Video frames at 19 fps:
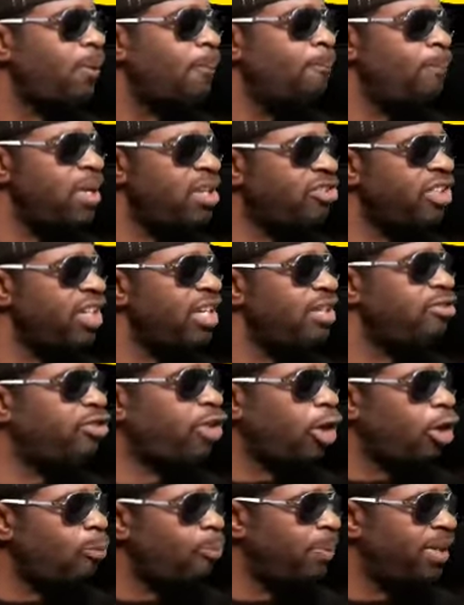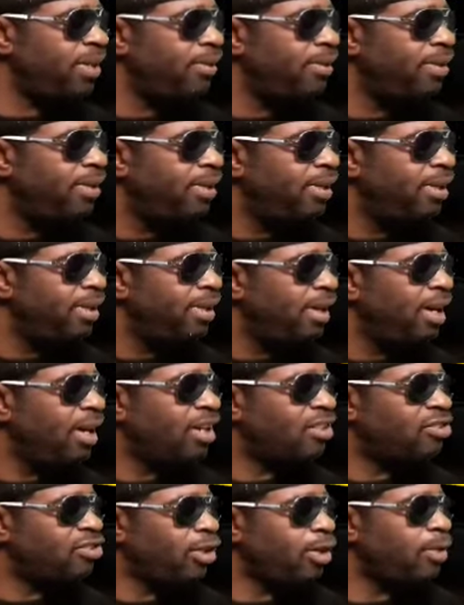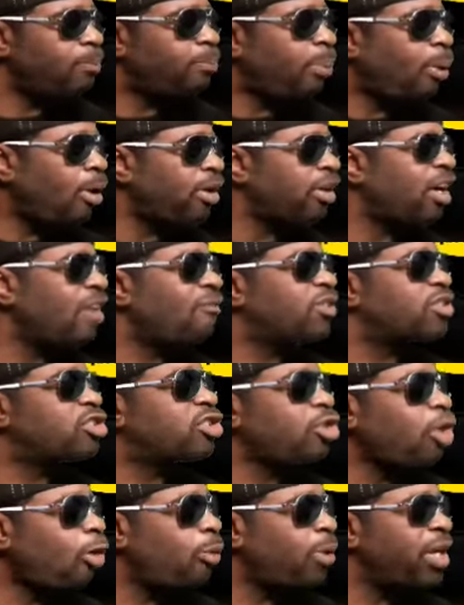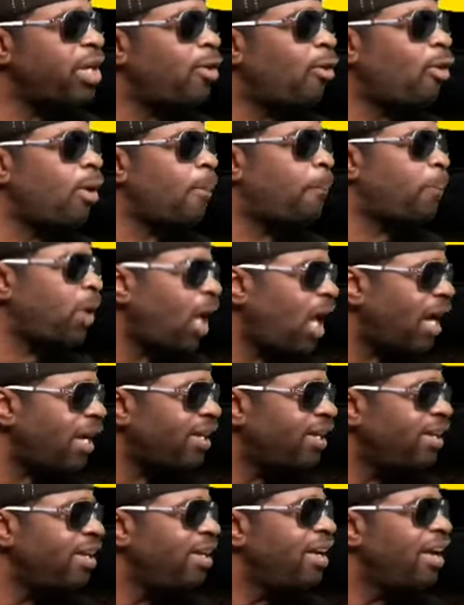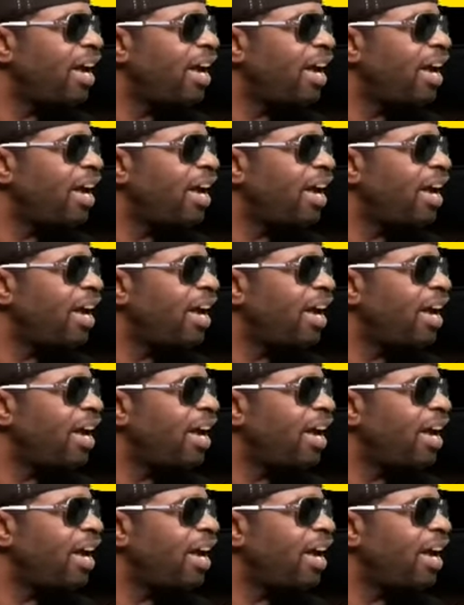misinterpret a certain part of a story or a plot,